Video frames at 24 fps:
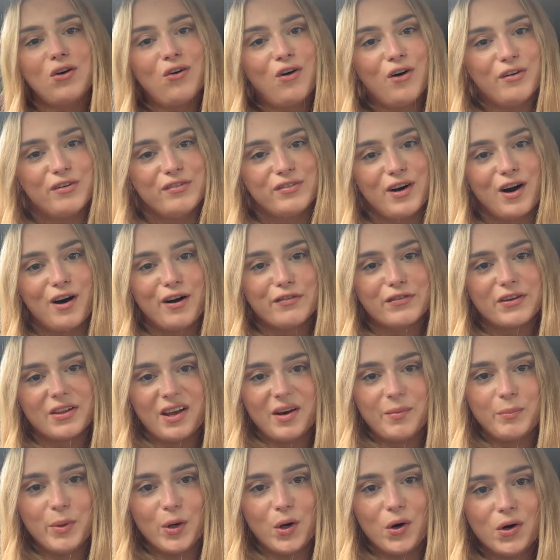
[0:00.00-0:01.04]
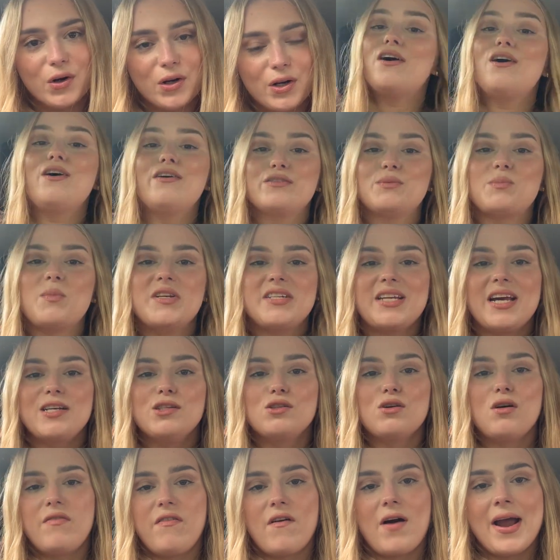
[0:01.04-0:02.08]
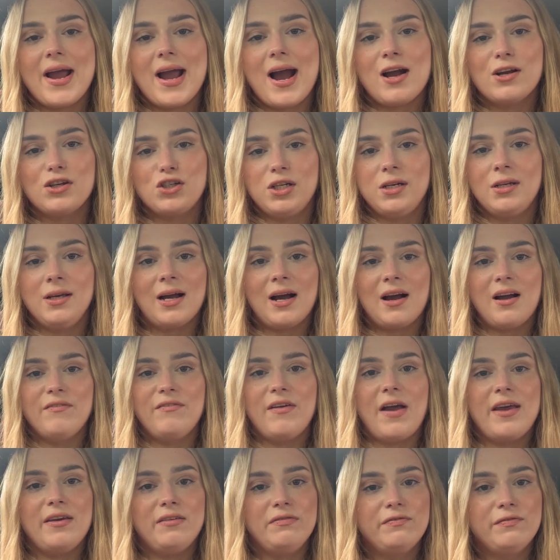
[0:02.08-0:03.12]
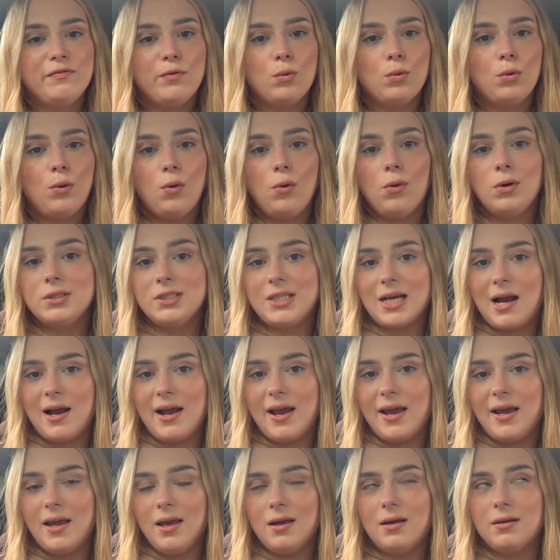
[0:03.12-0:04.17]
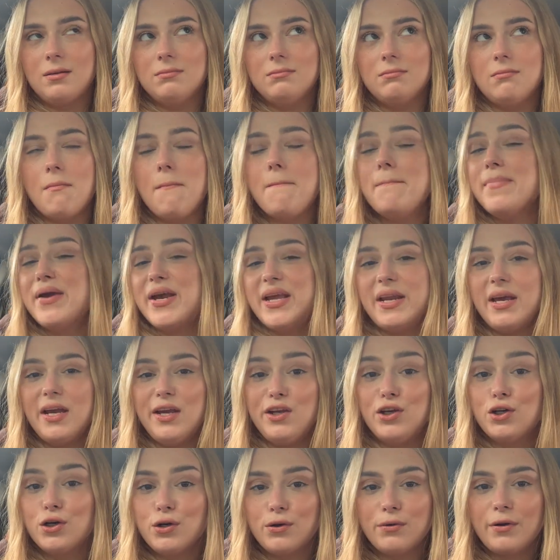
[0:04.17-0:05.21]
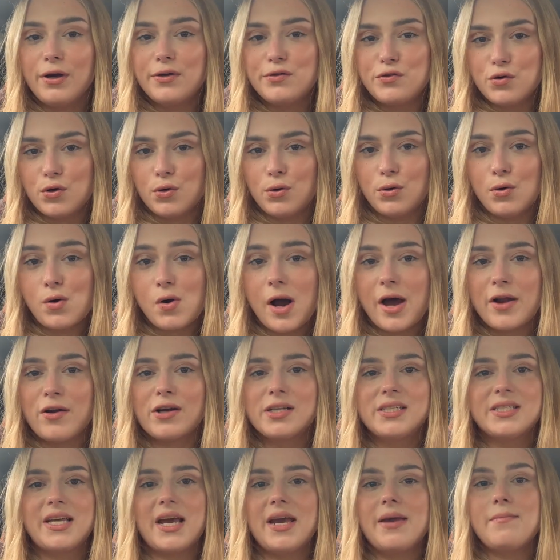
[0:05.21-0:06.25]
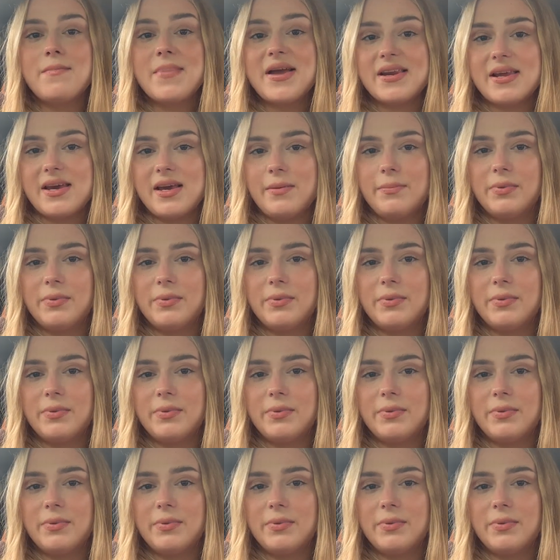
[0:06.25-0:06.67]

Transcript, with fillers: off after that block. After my days off, I actually have a four day mini Euro tour. And I say mini